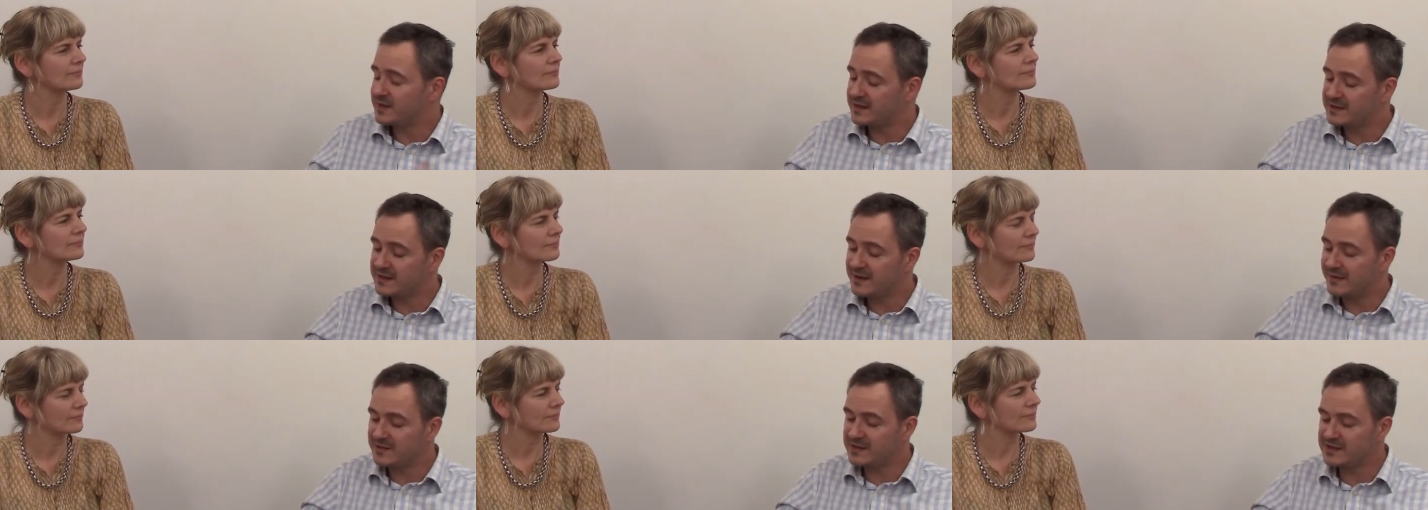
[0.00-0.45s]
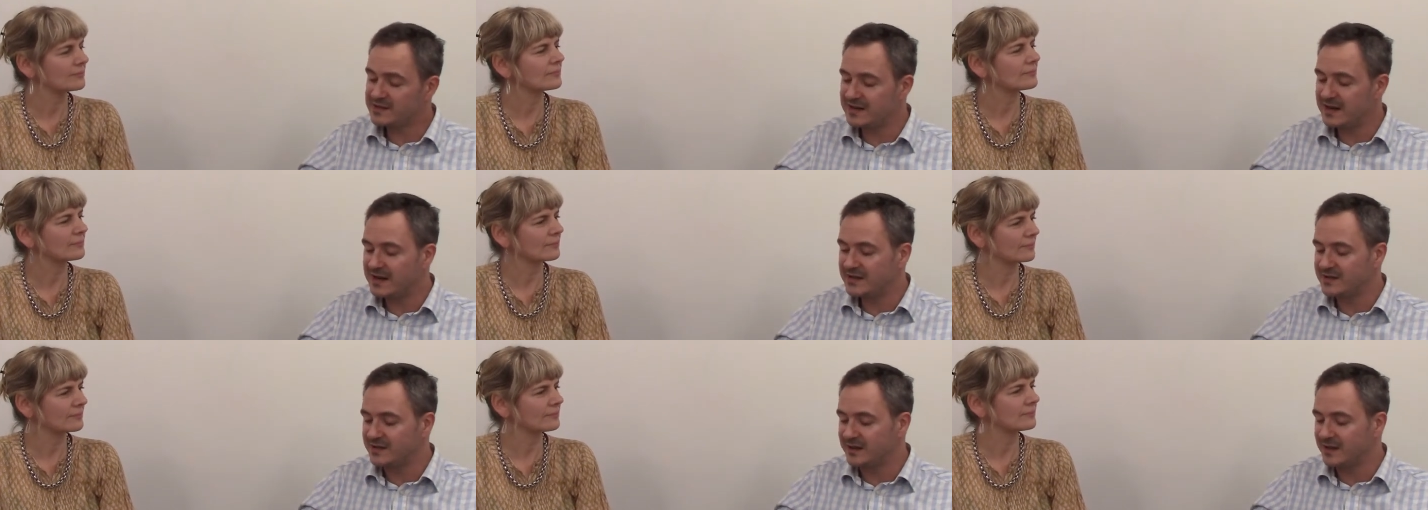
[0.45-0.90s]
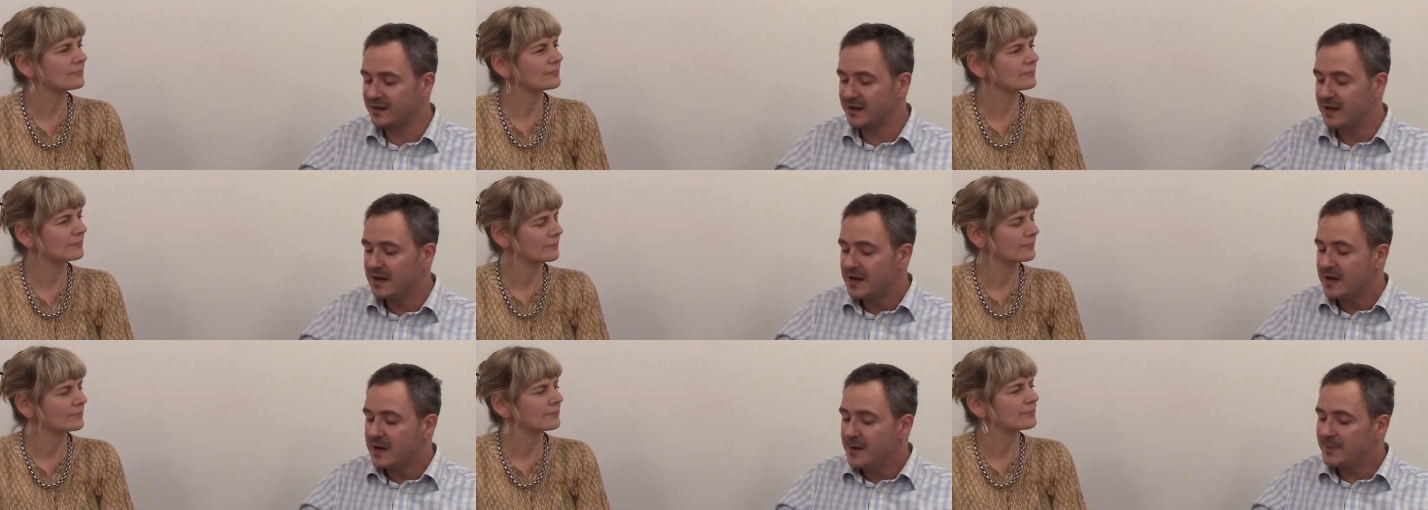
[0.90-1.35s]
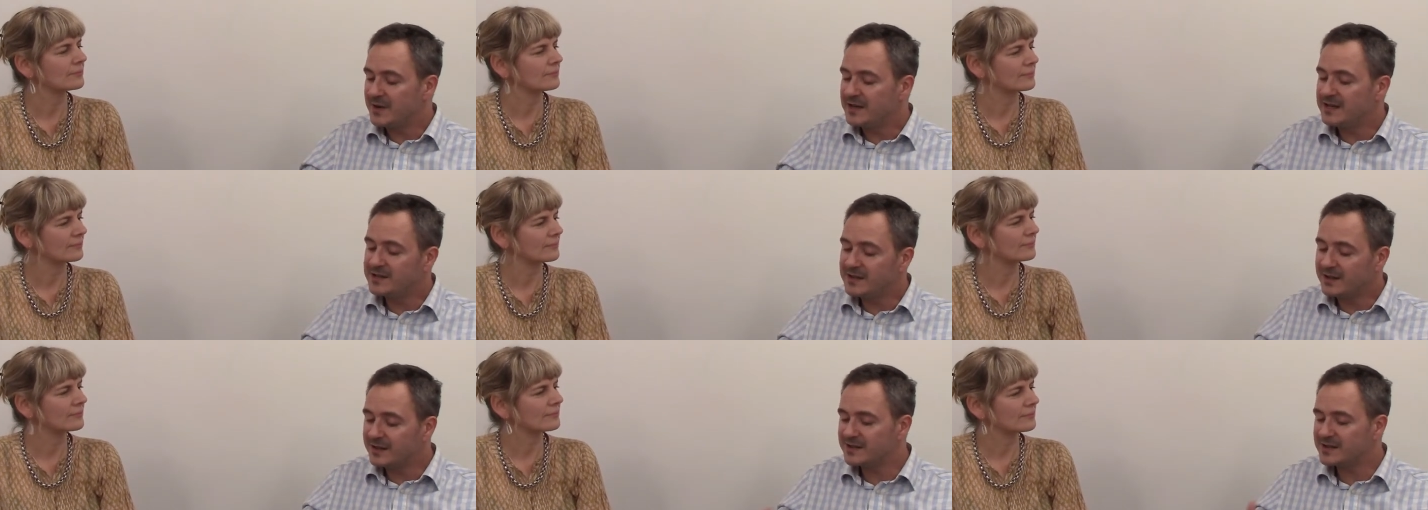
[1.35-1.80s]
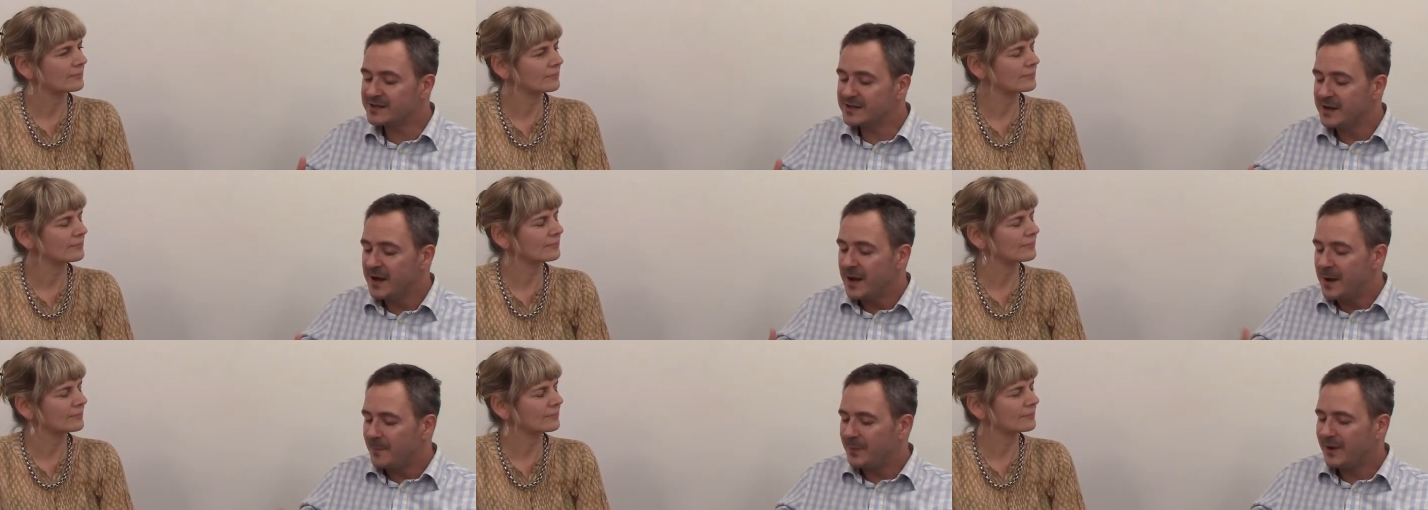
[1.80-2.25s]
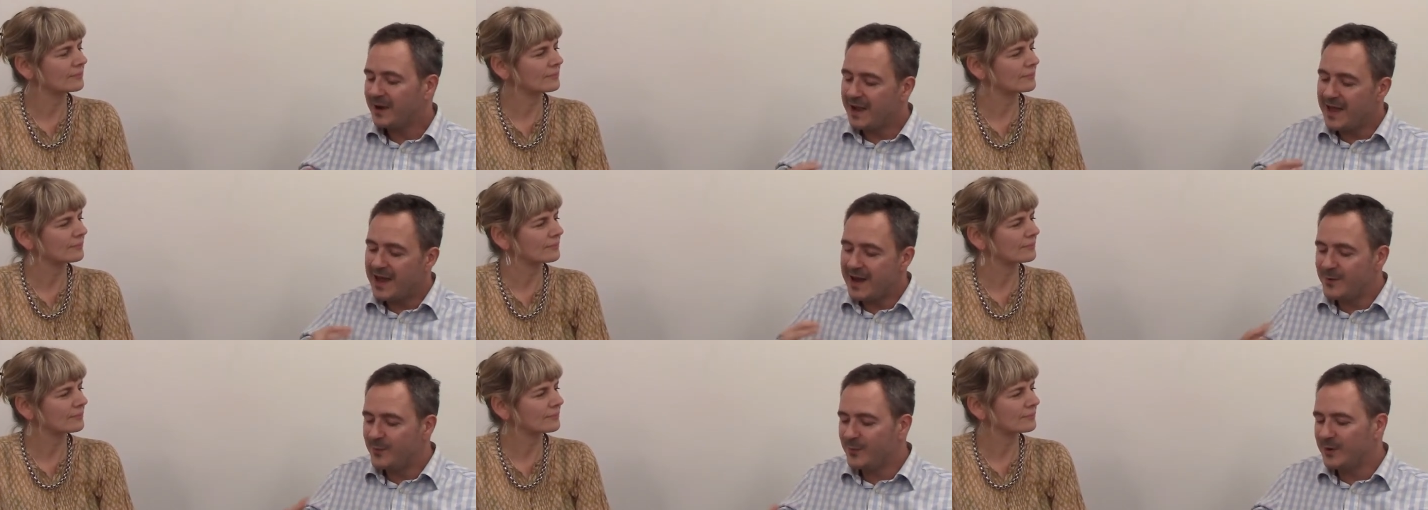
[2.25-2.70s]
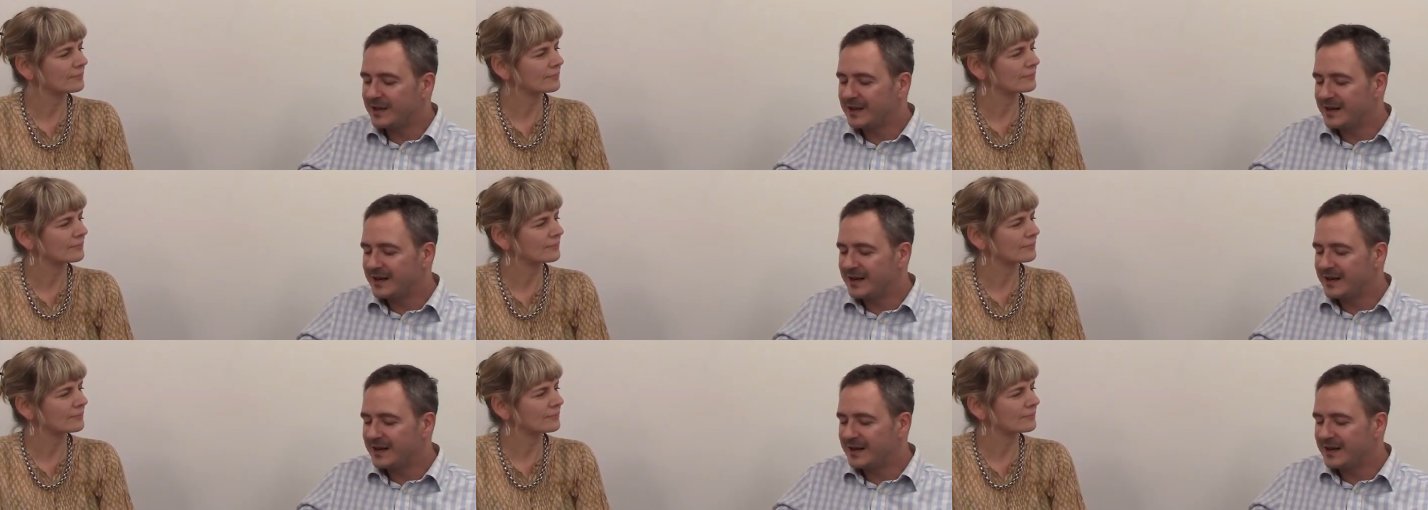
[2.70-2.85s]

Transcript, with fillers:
Speaker 1: it's never static. But he does play with